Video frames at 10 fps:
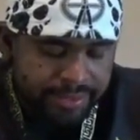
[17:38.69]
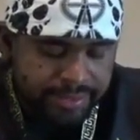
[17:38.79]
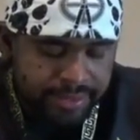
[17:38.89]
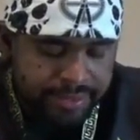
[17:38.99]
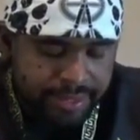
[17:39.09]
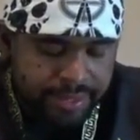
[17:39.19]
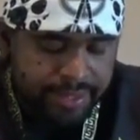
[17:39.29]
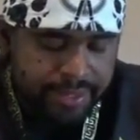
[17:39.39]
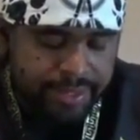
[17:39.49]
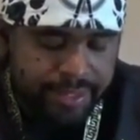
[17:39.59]
excellency of
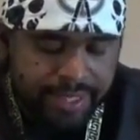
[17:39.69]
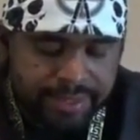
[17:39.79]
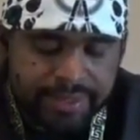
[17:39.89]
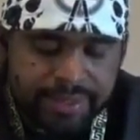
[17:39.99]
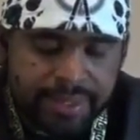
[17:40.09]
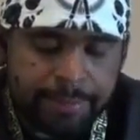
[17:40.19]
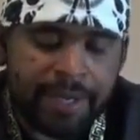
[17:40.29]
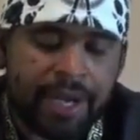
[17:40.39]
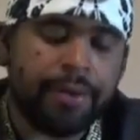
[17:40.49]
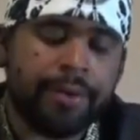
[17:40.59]
dignity and the
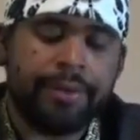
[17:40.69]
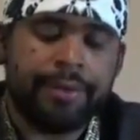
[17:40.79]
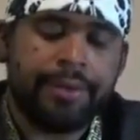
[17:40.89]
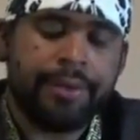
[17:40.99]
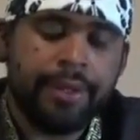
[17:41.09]
excellency of power.